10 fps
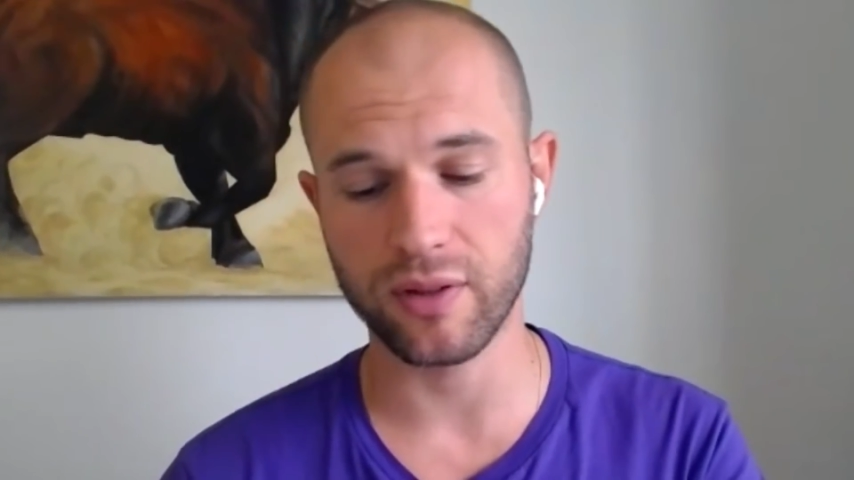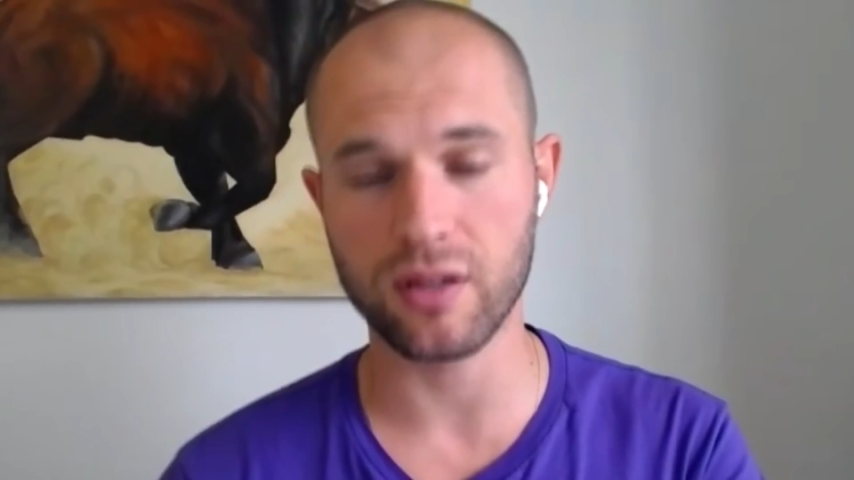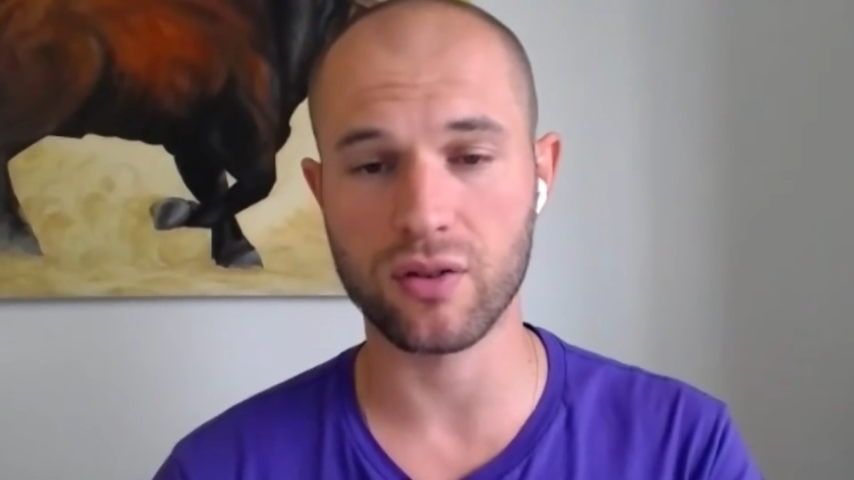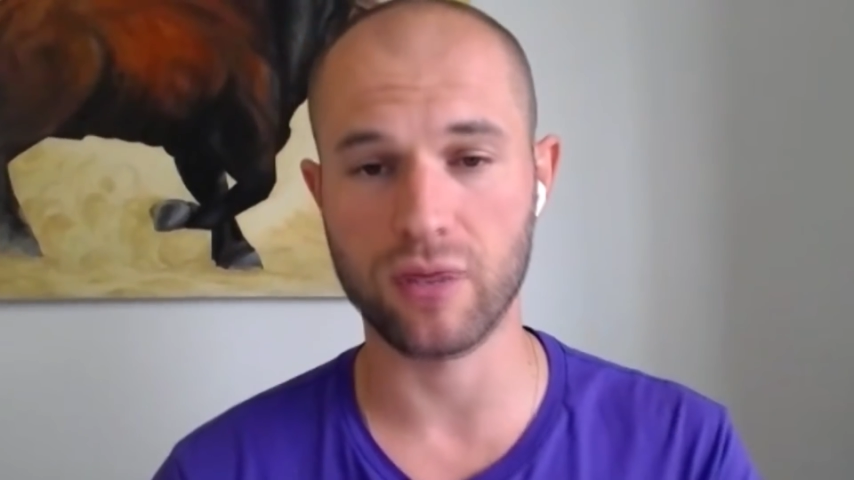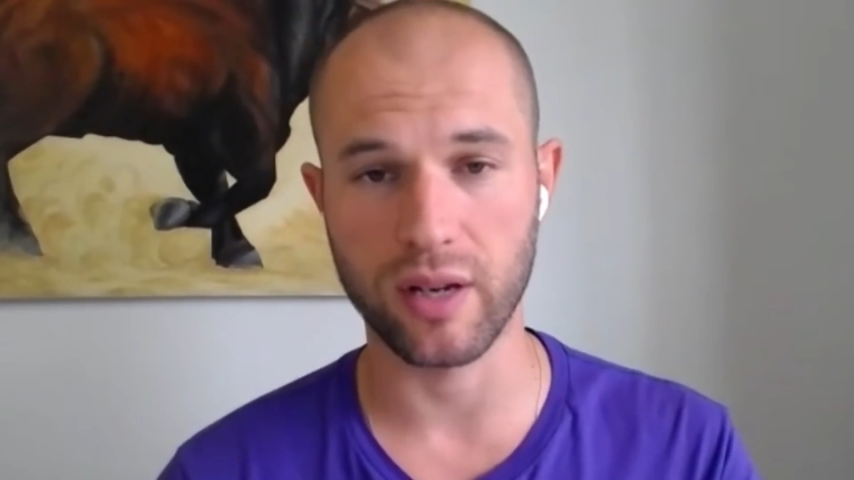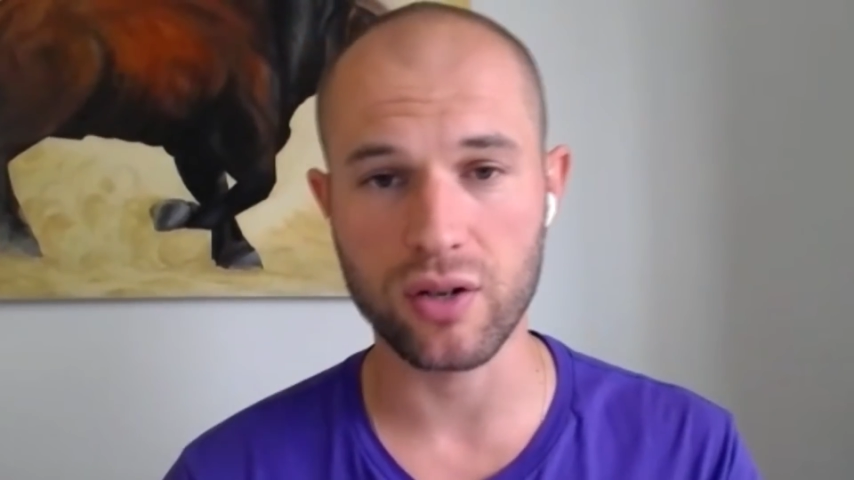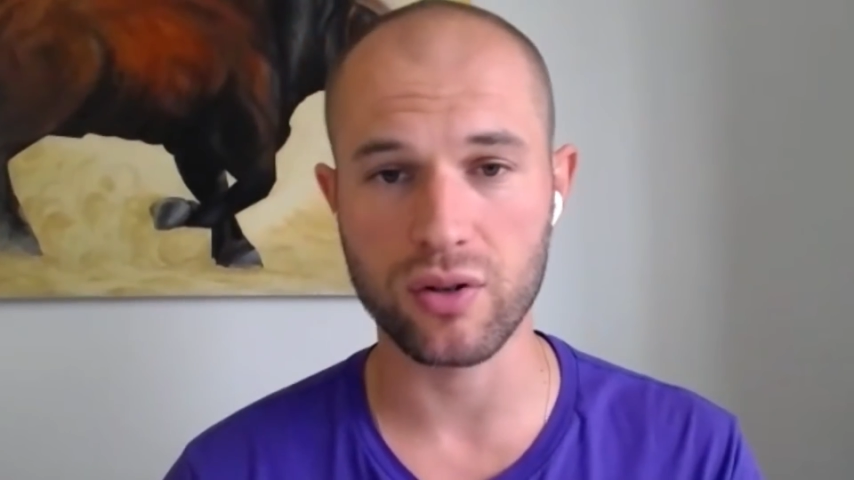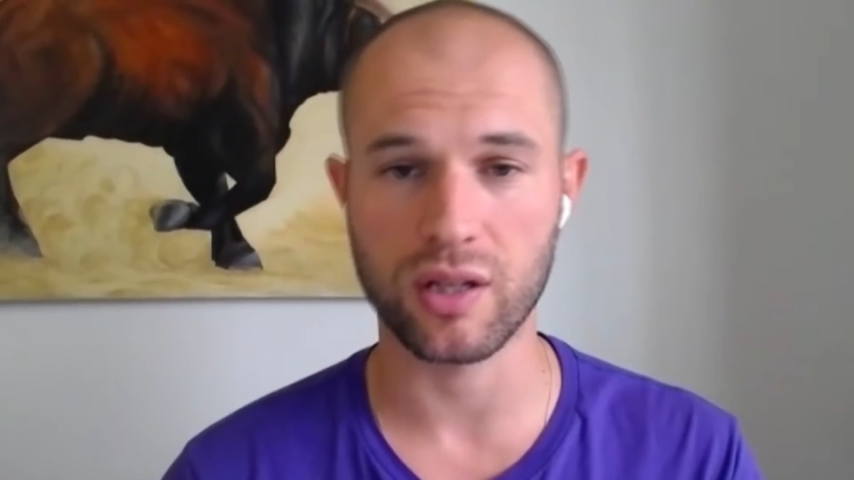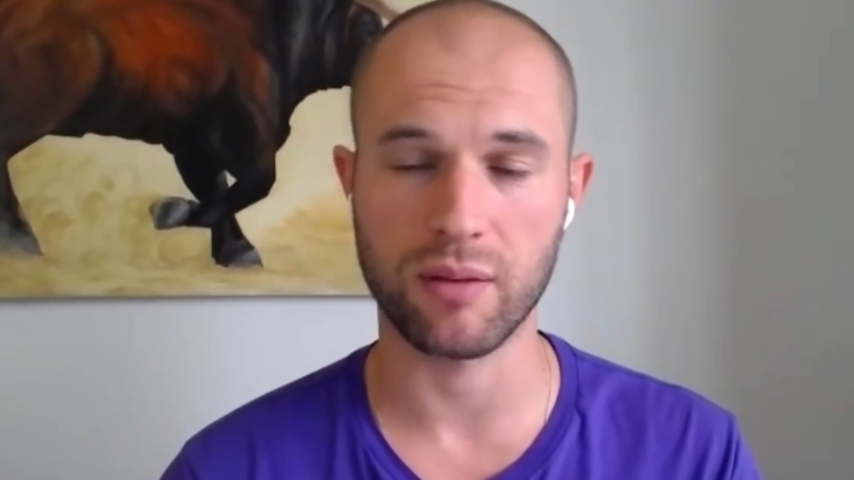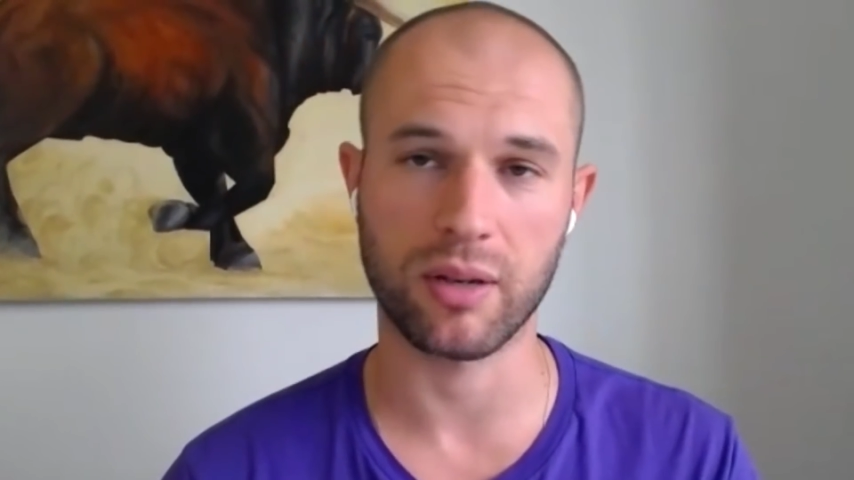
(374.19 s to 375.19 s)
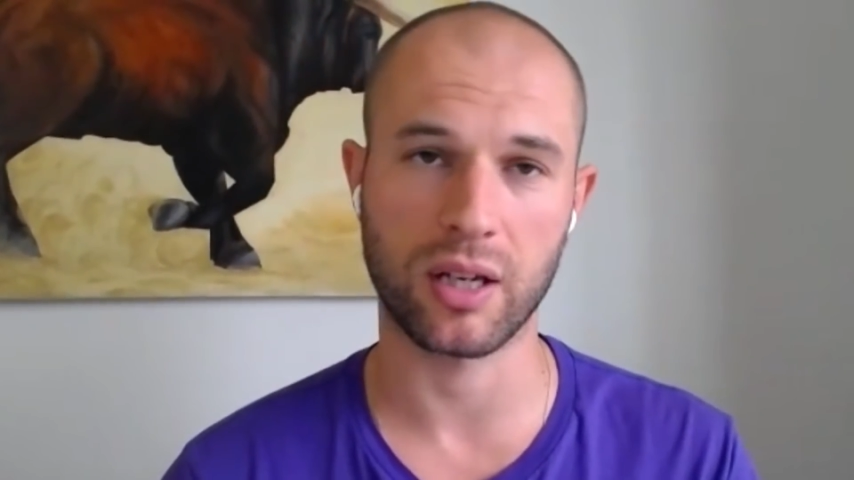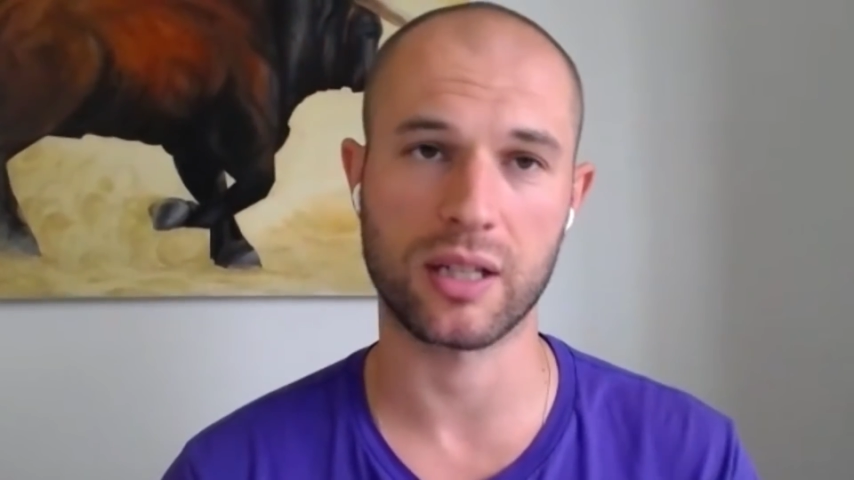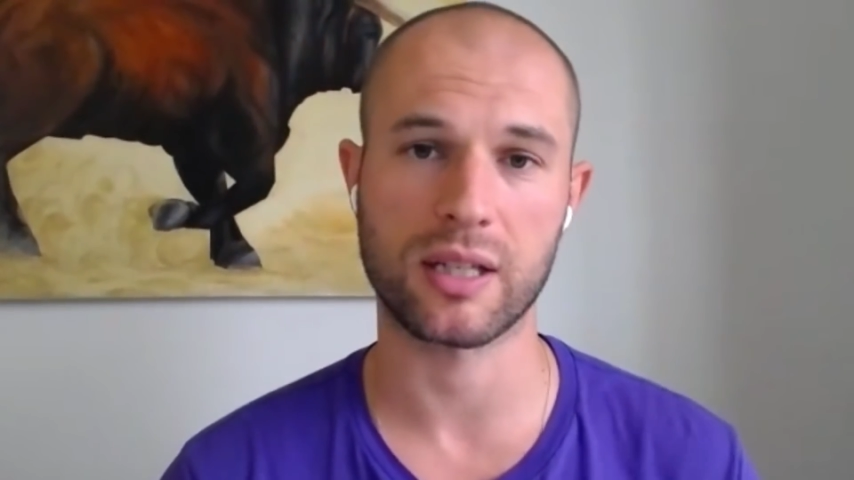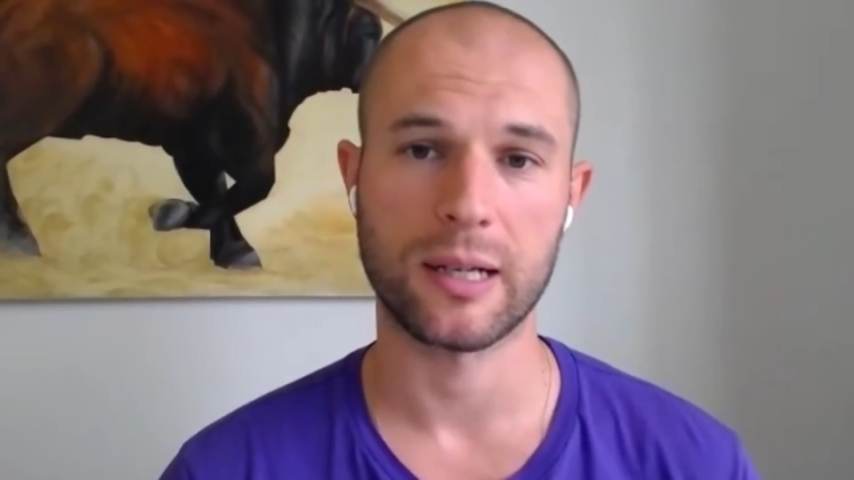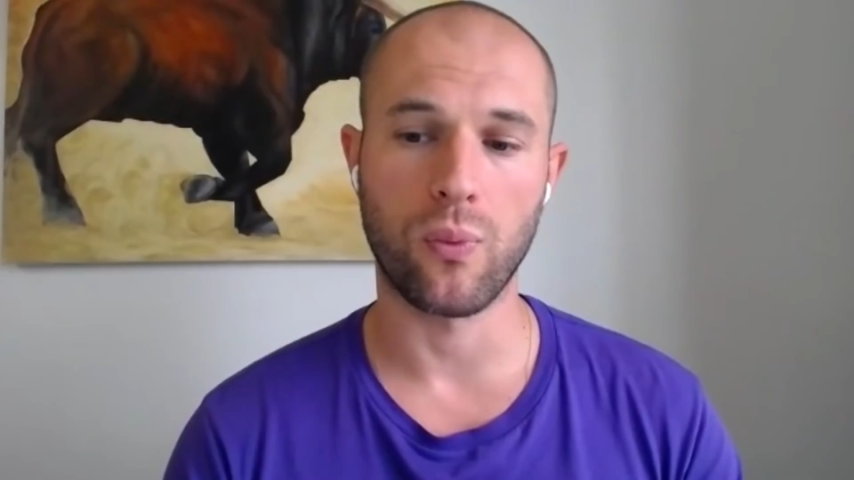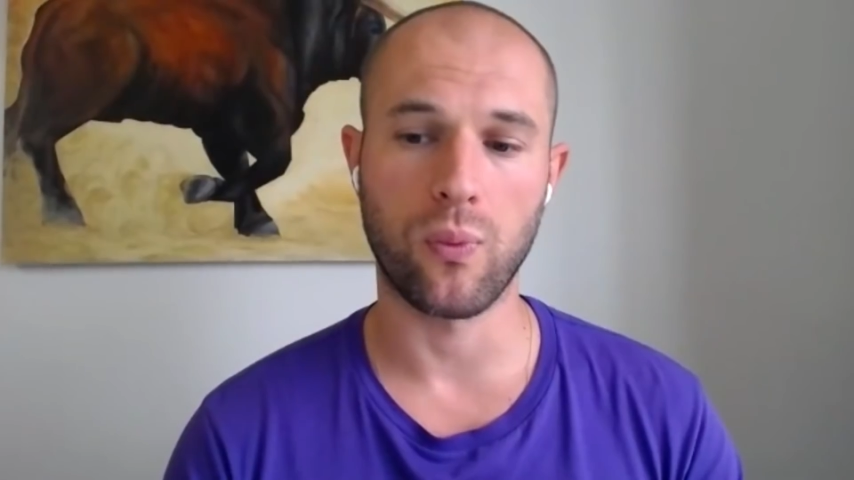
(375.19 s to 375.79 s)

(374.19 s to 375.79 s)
this is really interesting because,